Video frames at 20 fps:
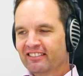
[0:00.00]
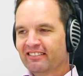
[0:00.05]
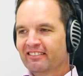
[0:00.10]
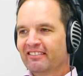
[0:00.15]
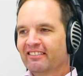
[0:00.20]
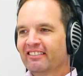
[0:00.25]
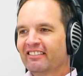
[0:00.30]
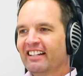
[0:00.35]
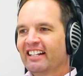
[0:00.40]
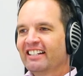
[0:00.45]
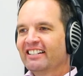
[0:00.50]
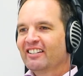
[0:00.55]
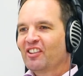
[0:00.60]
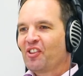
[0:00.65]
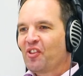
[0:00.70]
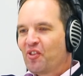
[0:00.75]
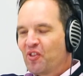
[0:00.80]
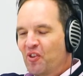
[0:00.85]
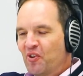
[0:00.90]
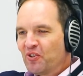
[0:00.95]

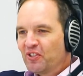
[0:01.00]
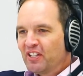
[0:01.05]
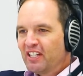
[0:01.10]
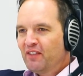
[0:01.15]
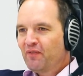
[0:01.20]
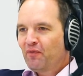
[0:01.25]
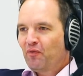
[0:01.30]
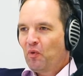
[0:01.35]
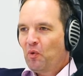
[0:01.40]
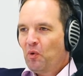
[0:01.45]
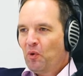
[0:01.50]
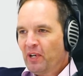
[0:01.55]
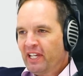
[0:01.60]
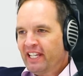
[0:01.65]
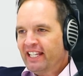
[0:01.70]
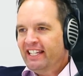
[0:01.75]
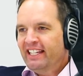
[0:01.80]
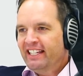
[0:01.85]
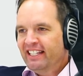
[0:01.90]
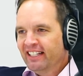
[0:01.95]
34
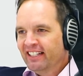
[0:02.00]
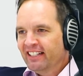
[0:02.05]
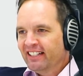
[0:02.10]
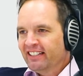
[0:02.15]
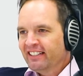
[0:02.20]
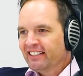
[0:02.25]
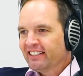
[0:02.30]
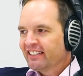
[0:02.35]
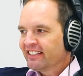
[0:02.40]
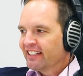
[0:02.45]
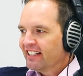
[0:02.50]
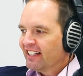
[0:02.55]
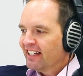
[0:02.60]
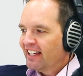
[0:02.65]
years.